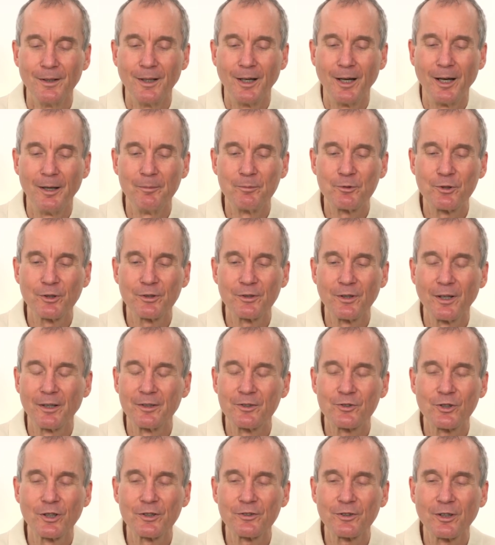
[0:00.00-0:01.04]
I
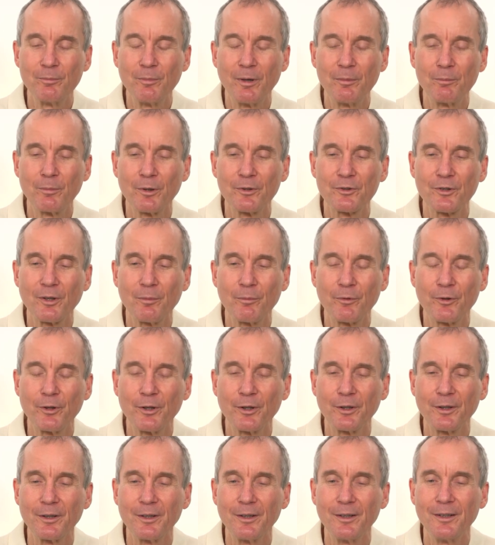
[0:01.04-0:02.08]
just remember
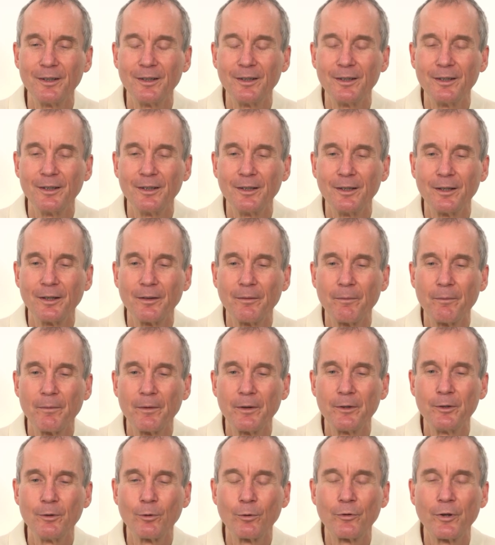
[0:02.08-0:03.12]
something.
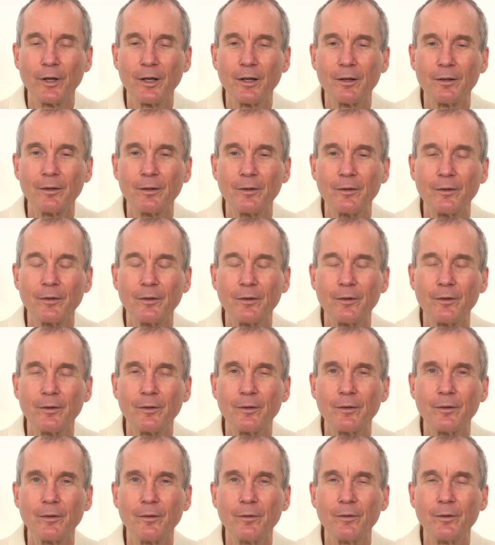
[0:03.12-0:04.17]
There
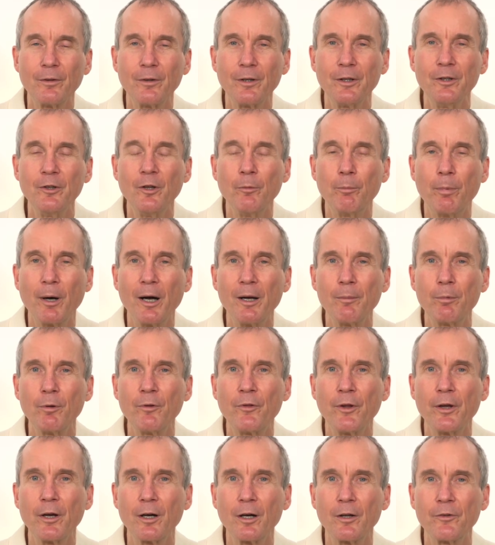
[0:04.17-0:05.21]
in the Bible
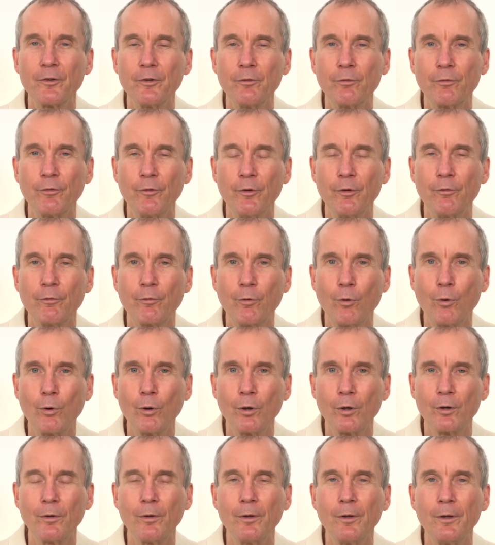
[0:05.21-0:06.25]
there are the
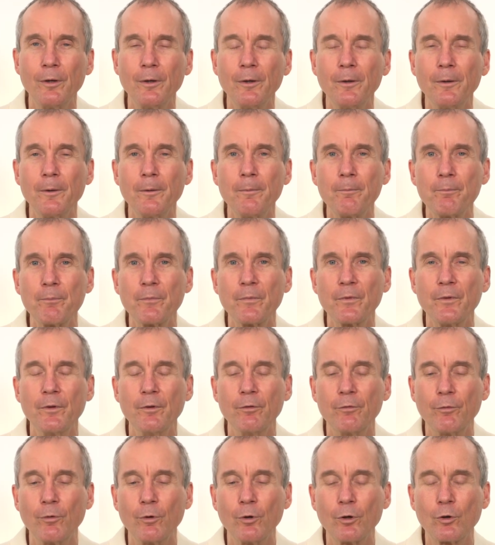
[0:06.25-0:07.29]
four
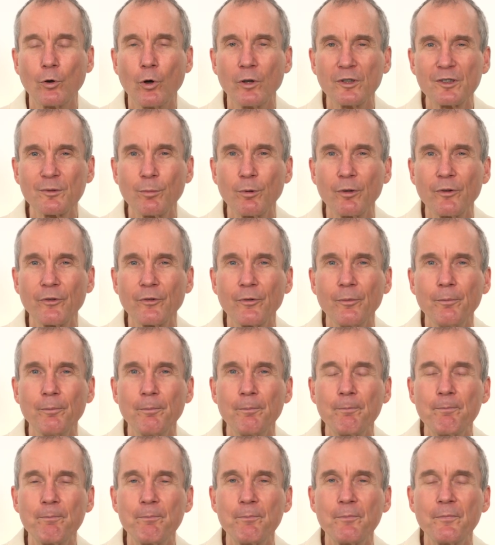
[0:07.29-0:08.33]
Gospels,
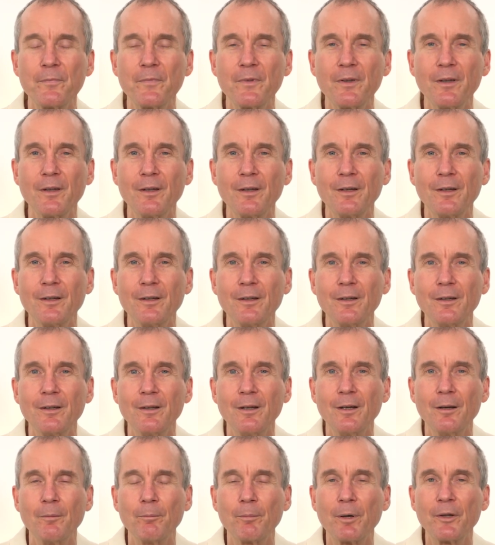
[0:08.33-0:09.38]

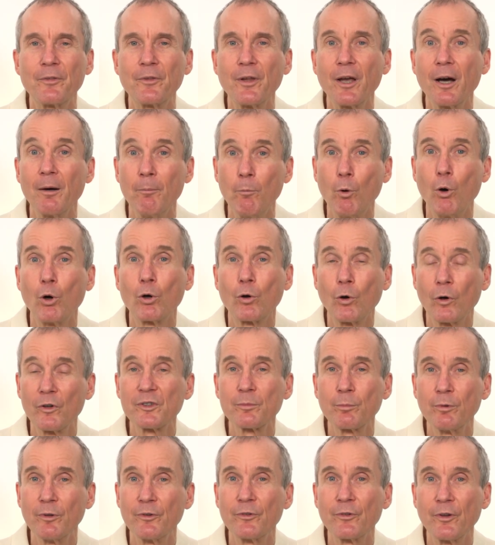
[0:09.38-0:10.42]
but there are more
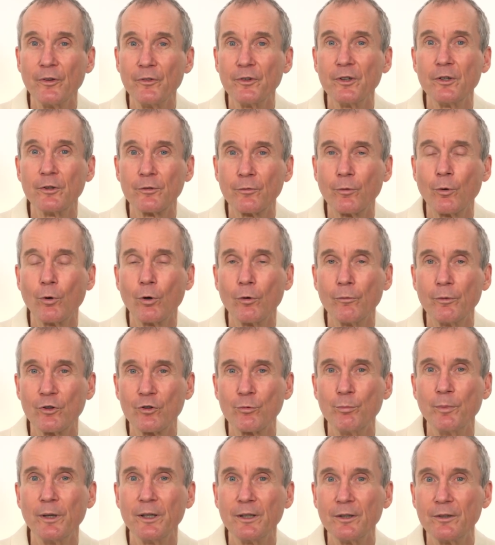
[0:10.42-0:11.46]
Gospels than these four
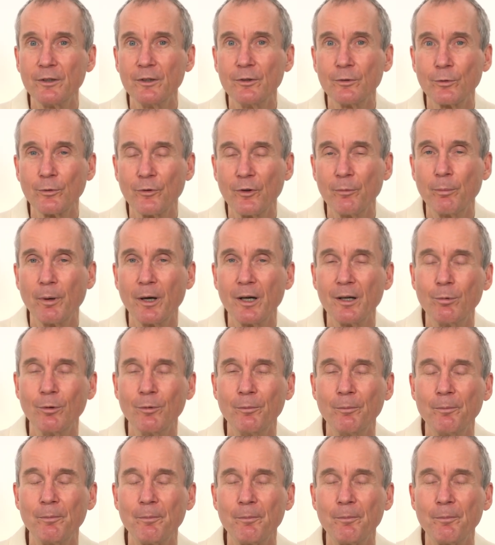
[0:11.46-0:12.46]
which made it into the Bible.